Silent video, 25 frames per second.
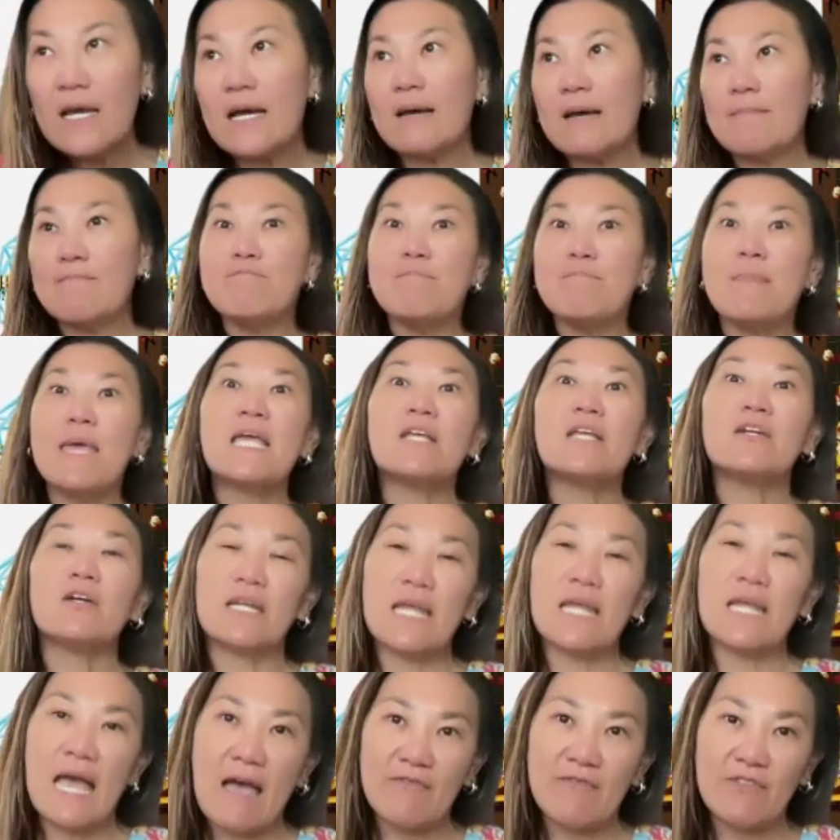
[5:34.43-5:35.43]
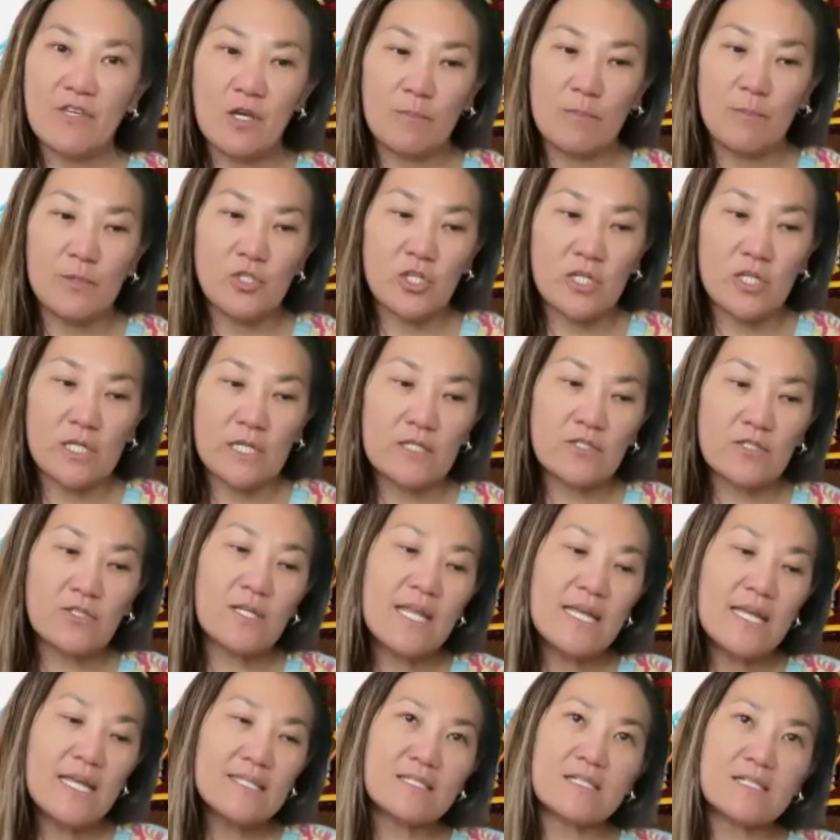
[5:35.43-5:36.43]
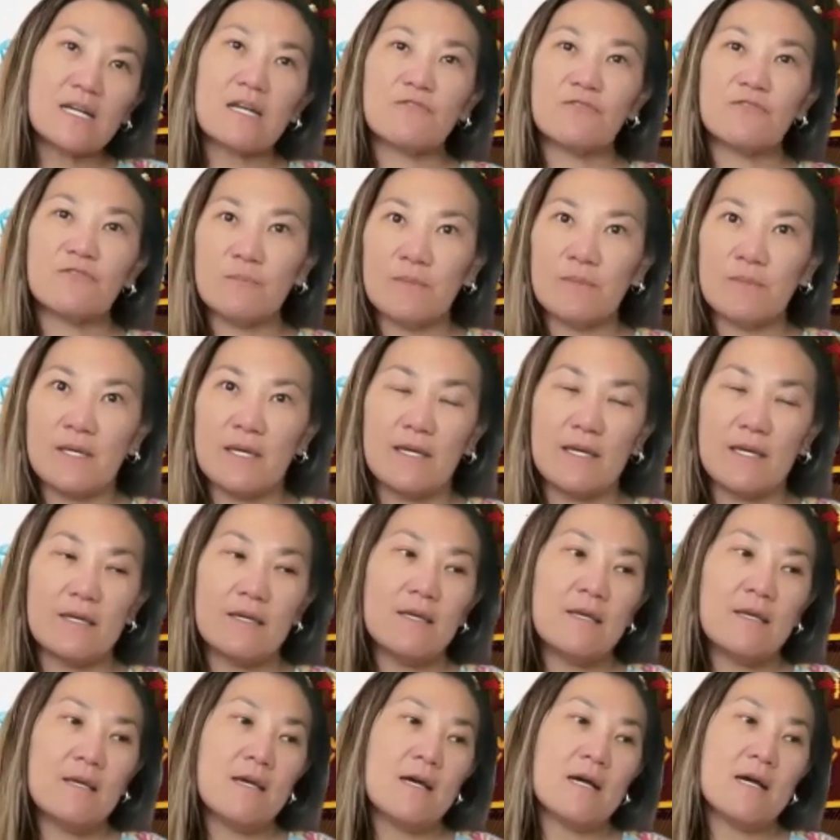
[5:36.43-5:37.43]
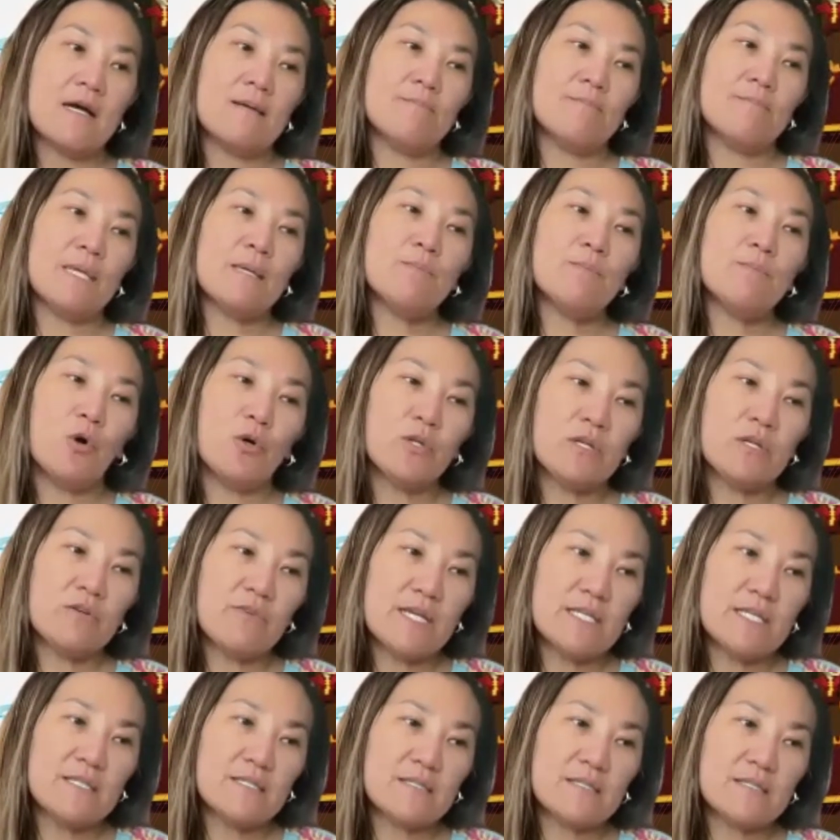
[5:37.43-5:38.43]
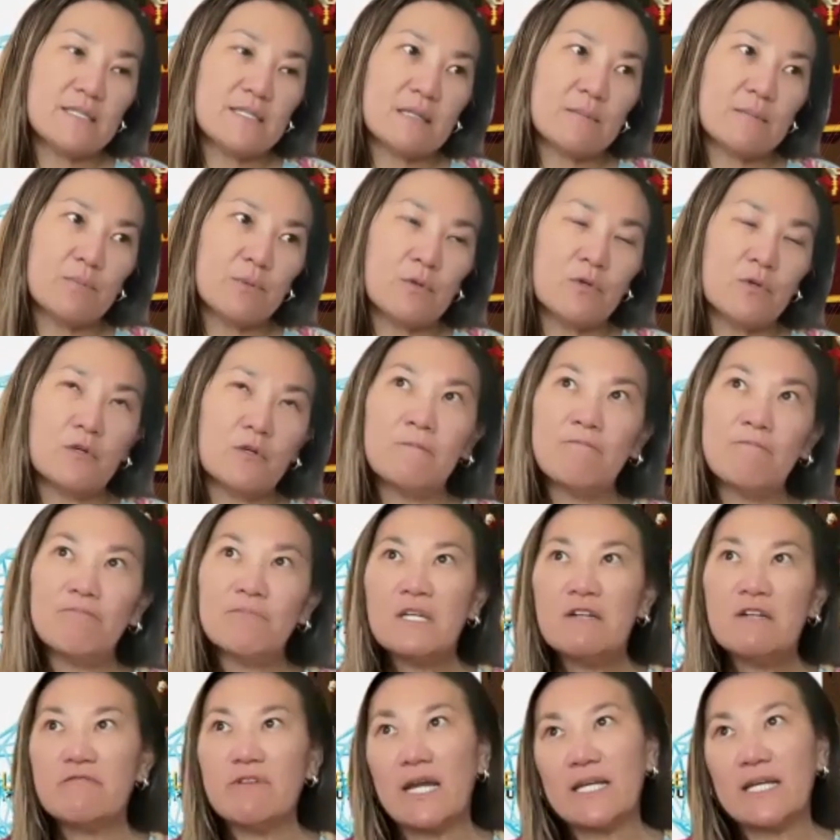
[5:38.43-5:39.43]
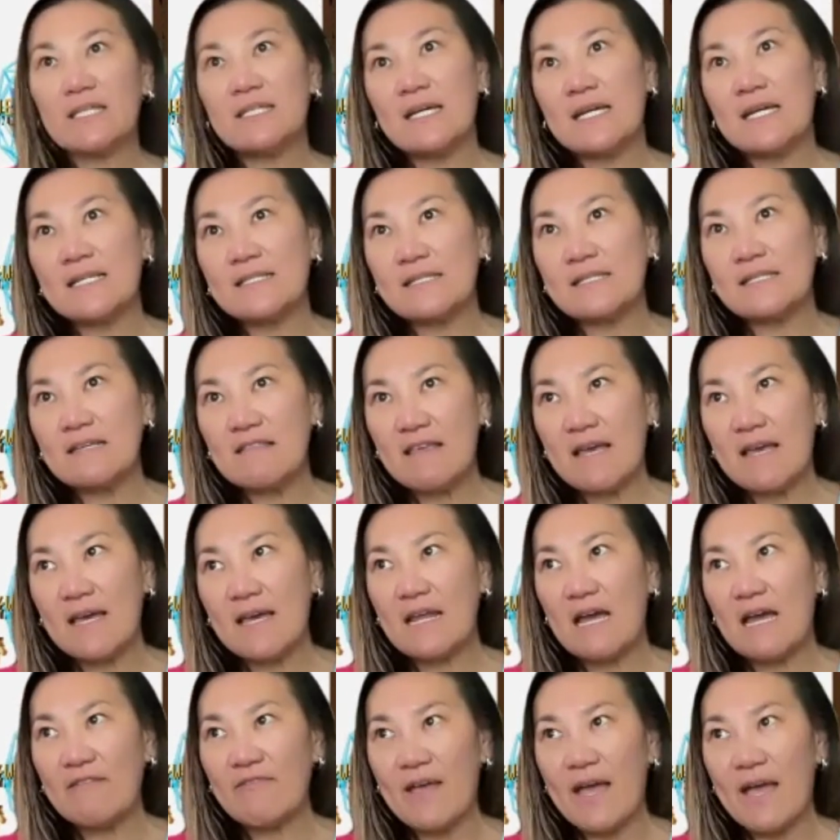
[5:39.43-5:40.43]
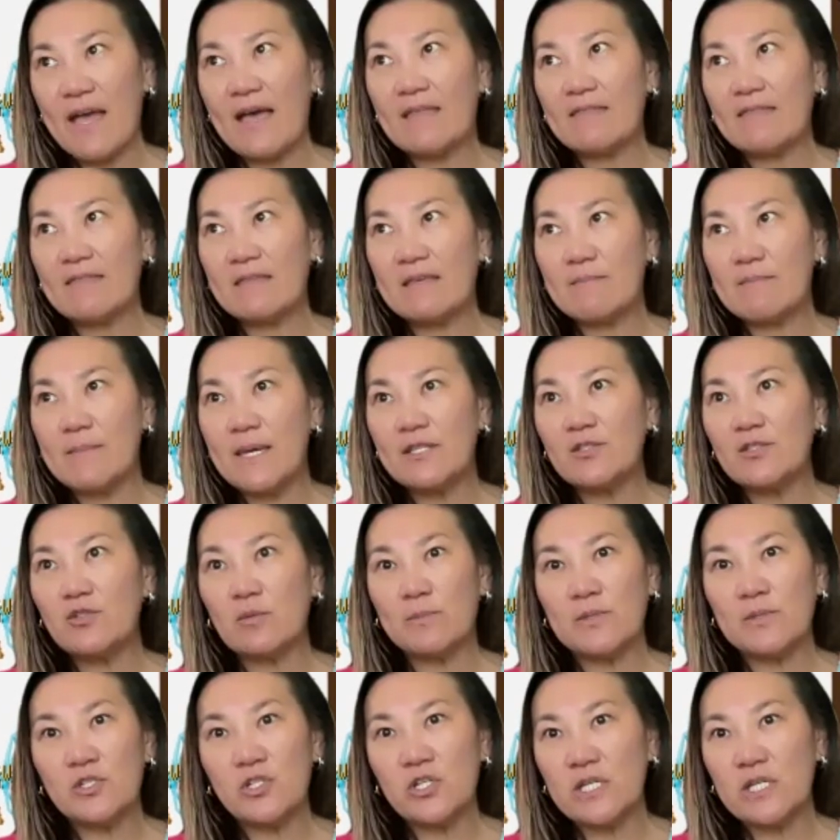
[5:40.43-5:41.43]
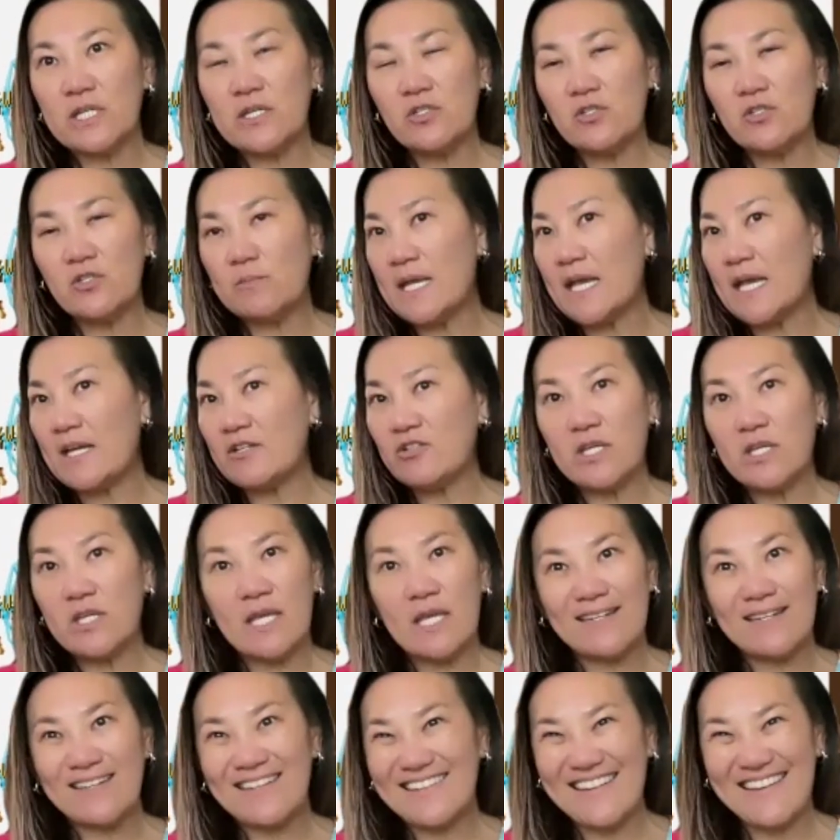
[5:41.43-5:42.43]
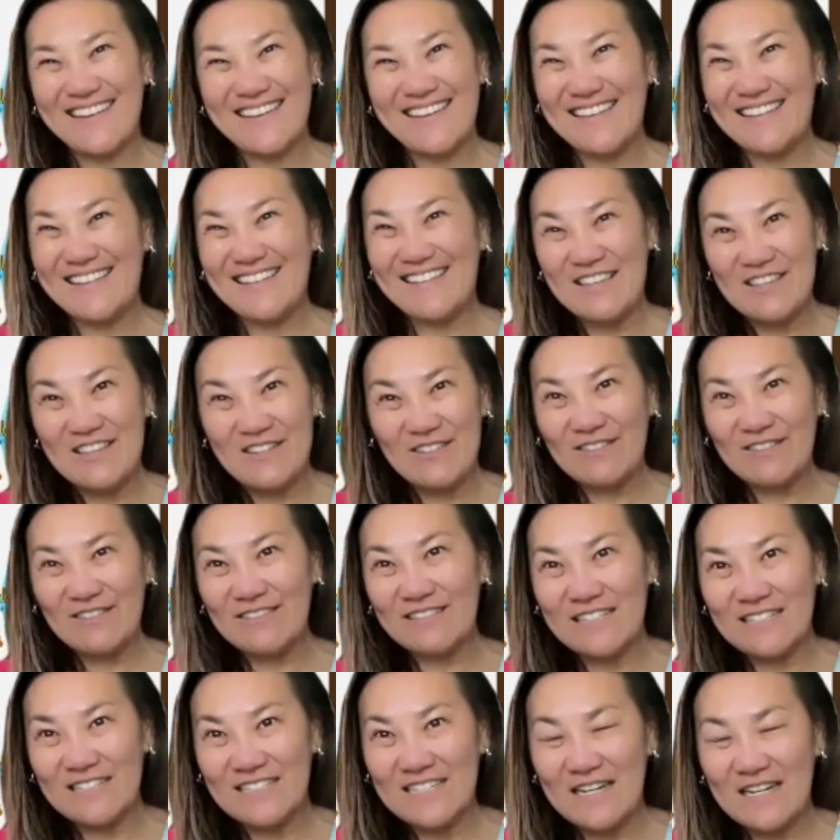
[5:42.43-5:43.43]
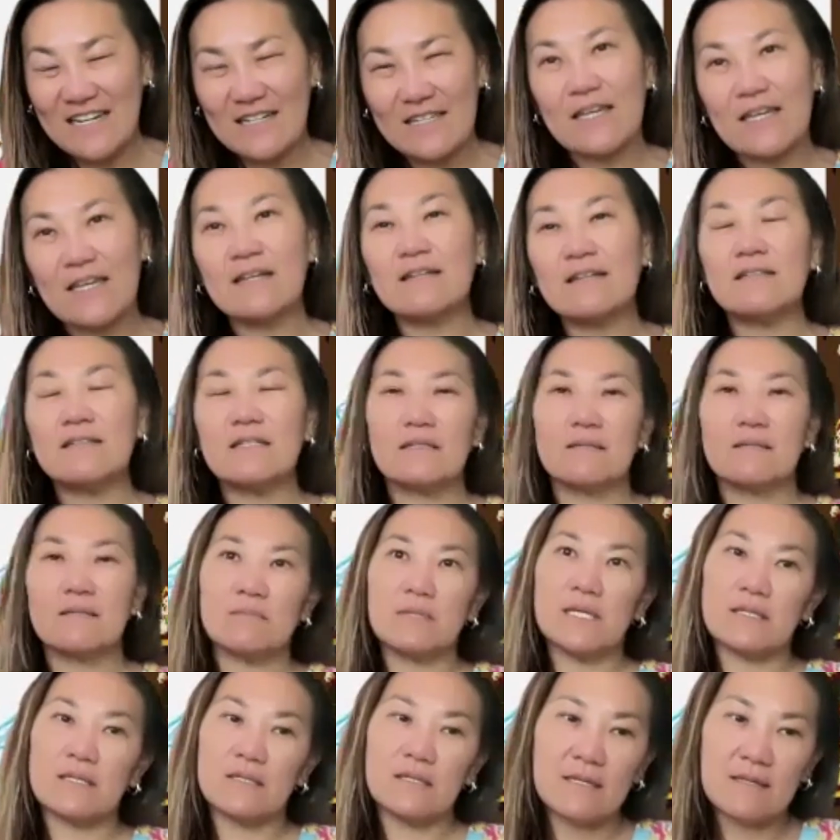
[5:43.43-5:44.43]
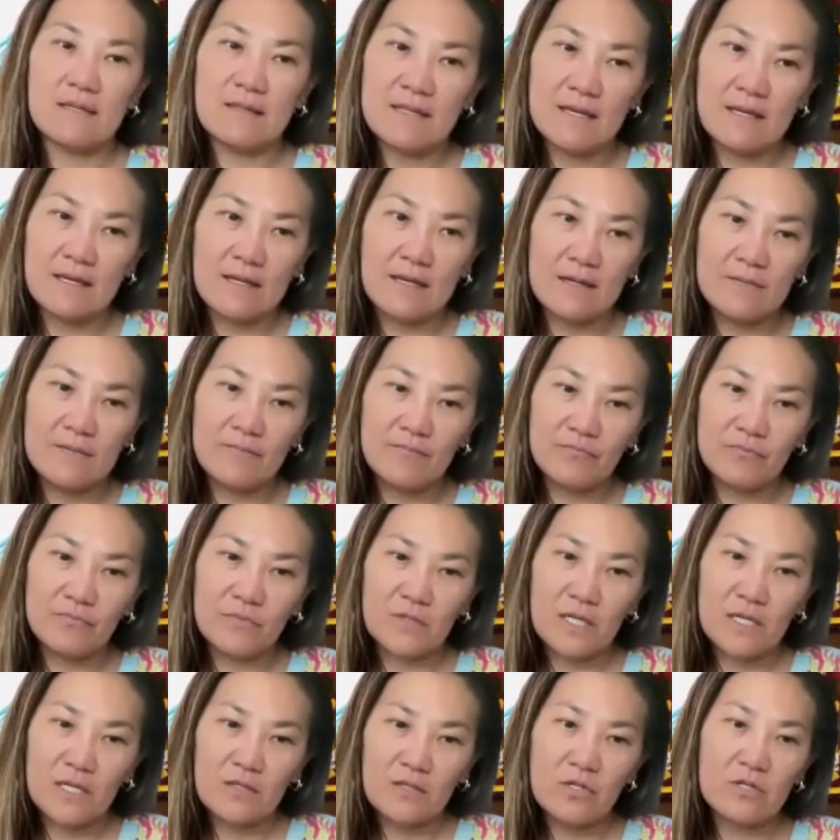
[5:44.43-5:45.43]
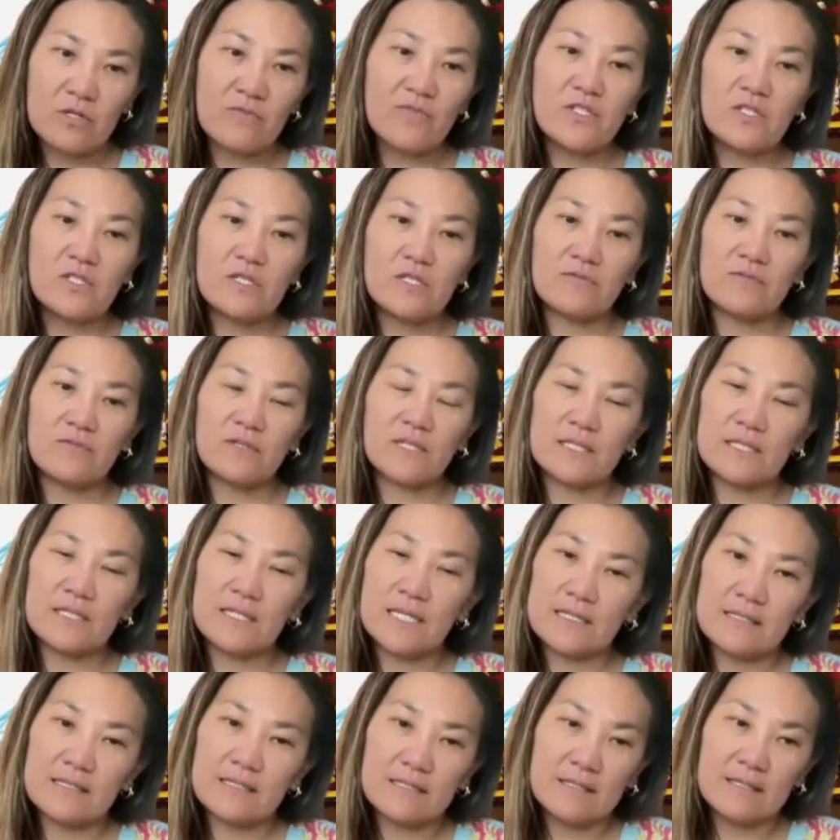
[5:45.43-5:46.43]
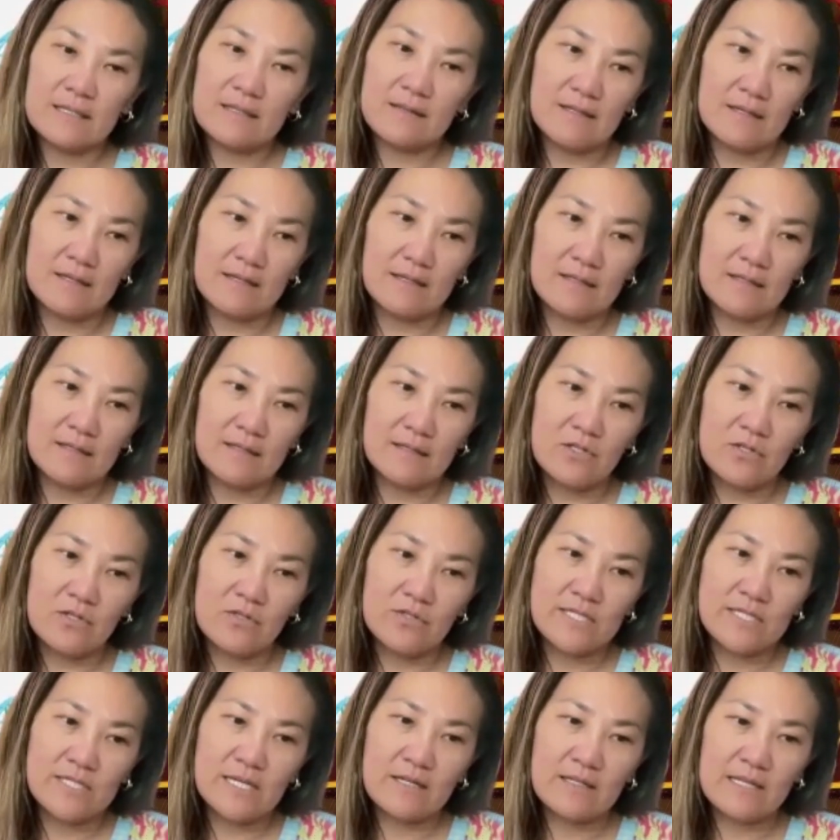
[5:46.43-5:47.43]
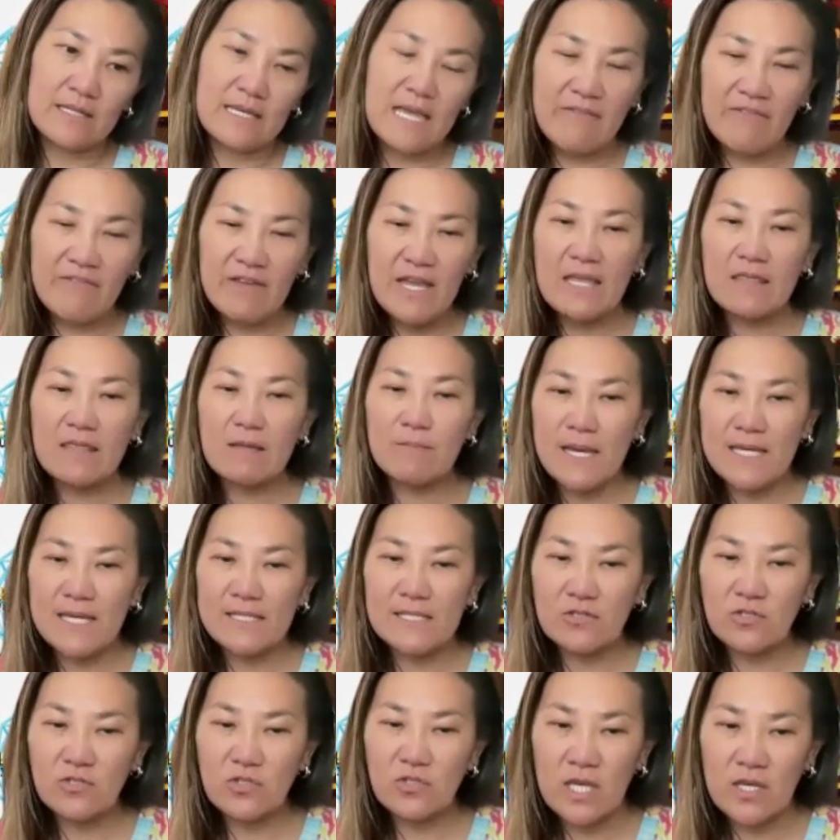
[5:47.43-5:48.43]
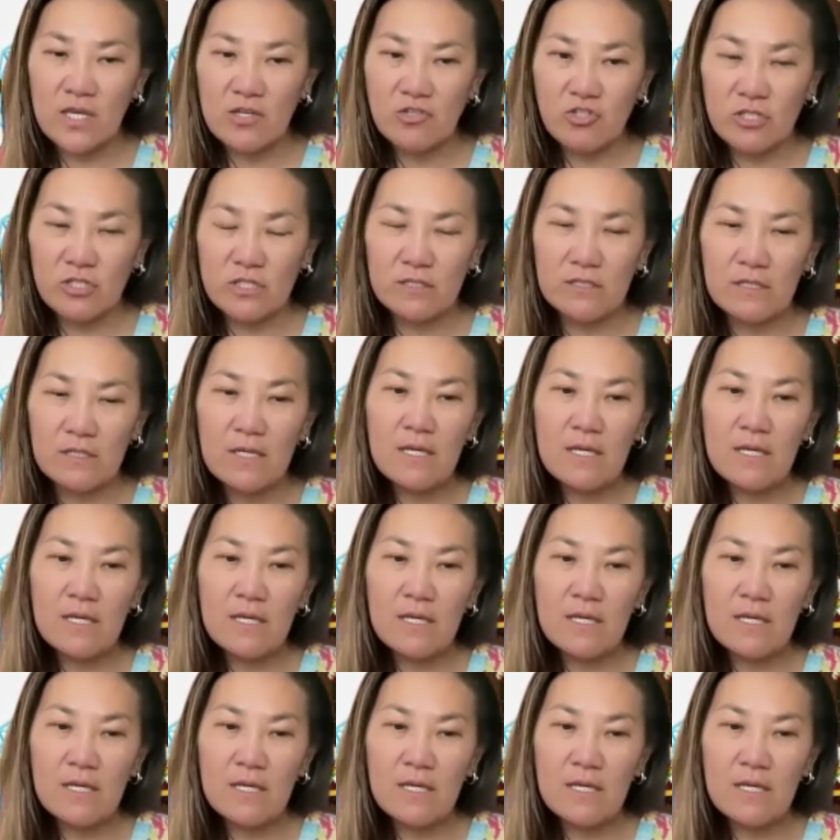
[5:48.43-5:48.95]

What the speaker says: may not have the opportunity. So let's start from there. Being born and raised in Singapore, recognizing that I've had the immense opportunity to be educated in, the United Kingdom, in the University of London, and then UCLA, having had the best education,